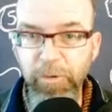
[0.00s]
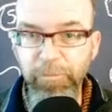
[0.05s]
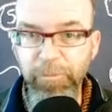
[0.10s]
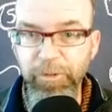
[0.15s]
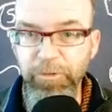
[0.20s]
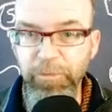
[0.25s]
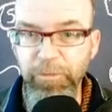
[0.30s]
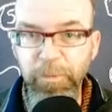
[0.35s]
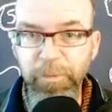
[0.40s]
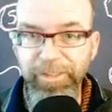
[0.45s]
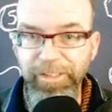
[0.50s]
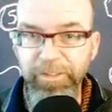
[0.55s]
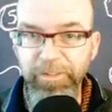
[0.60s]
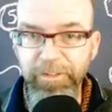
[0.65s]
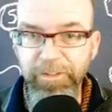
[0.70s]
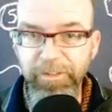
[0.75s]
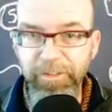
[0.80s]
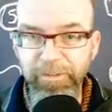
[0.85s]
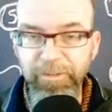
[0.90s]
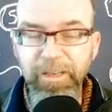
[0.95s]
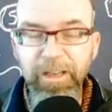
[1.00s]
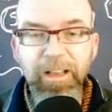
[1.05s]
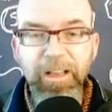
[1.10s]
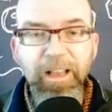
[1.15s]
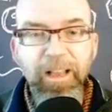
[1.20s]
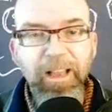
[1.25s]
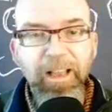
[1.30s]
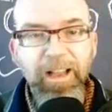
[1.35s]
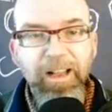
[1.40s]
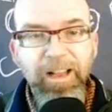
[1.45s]
which we'll get to
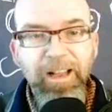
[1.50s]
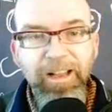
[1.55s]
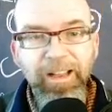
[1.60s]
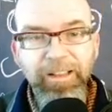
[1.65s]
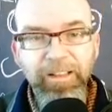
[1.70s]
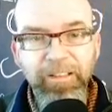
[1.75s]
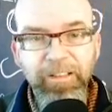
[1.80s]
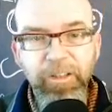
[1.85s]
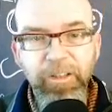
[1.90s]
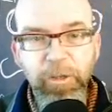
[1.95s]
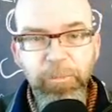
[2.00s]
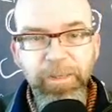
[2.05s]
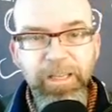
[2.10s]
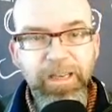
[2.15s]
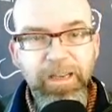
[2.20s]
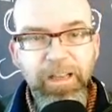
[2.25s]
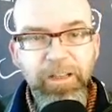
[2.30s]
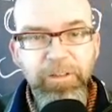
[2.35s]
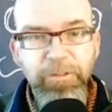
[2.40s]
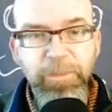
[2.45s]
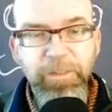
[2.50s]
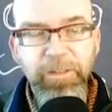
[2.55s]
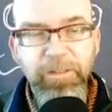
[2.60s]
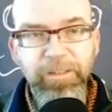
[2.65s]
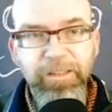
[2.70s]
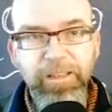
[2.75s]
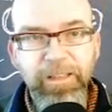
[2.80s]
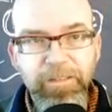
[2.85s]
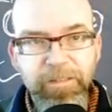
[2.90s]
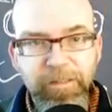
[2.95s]
uh, in a little bit as we
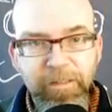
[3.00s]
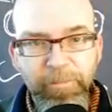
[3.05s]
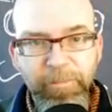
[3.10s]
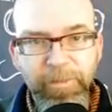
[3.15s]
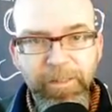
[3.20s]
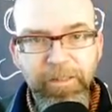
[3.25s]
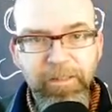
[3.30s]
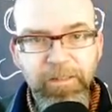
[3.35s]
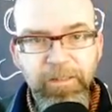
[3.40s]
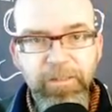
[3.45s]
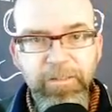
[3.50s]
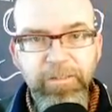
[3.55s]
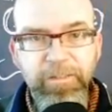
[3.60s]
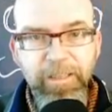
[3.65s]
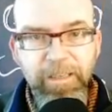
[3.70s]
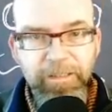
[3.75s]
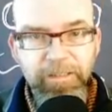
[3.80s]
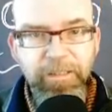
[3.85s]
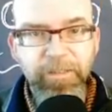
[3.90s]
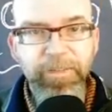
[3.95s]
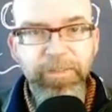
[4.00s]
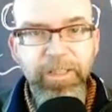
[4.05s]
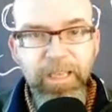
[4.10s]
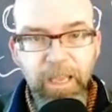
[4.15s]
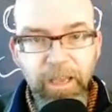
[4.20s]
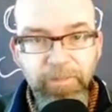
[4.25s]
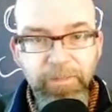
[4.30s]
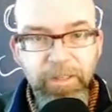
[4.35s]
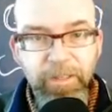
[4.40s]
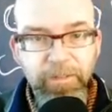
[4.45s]
look at some of the scientific
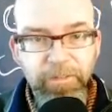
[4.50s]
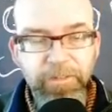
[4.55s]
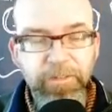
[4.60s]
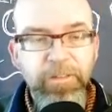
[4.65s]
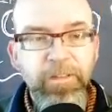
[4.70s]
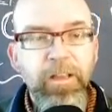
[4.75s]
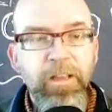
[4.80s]
evidence